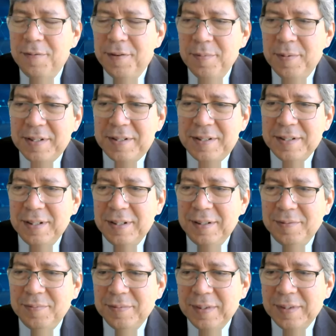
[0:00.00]
very much,
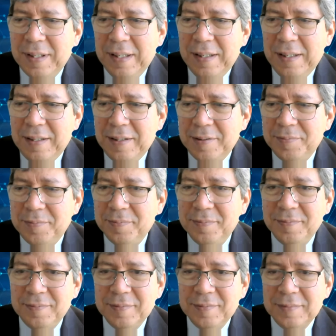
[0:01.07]

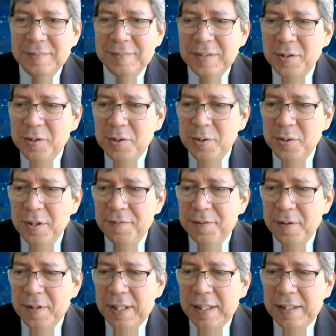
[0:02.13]
Sonjuhi,
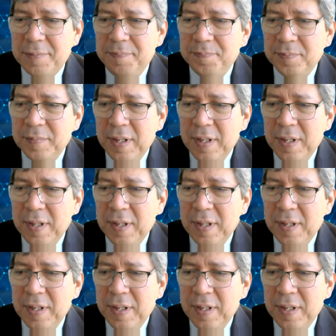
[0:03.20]
for that.